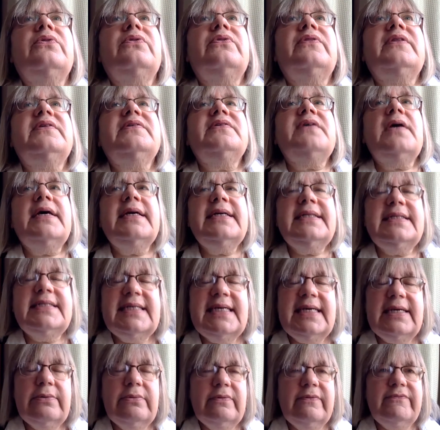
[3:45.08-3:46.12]
this
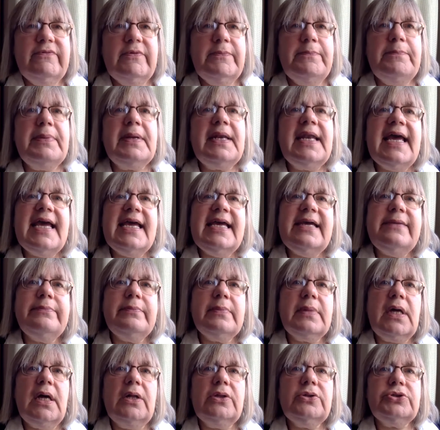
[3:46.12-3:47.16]
idea of a blame
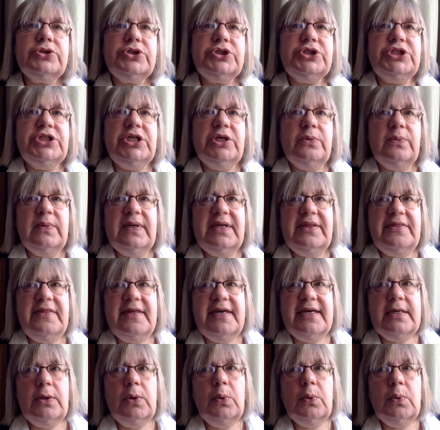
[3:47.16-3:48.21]
culture, we
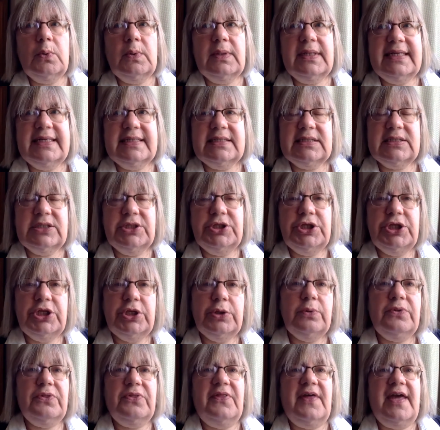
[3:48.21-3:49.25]
think, oh, it's a
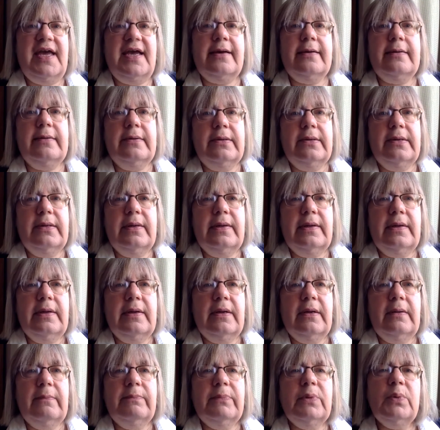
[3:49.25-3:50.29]
new thing.
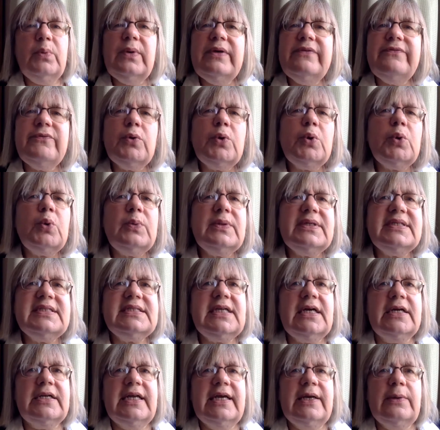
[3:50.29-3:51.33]
But we've always
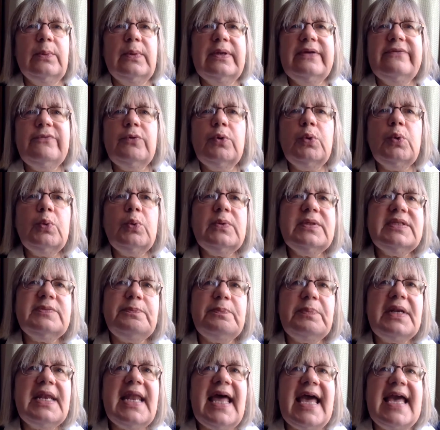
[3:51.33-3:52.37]
done it. We've always
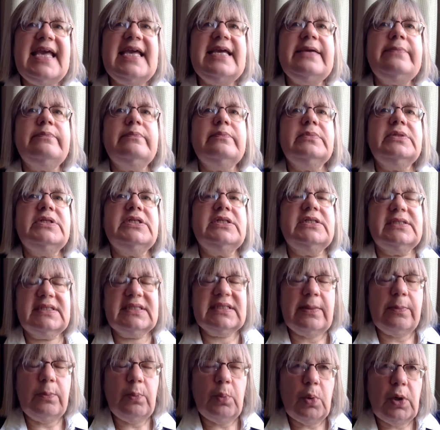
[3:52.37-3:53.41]
blamed
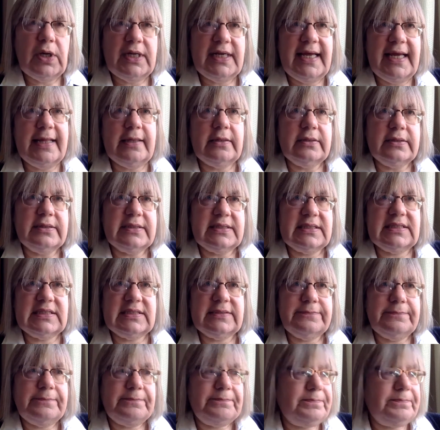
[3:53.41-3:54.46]
someone else.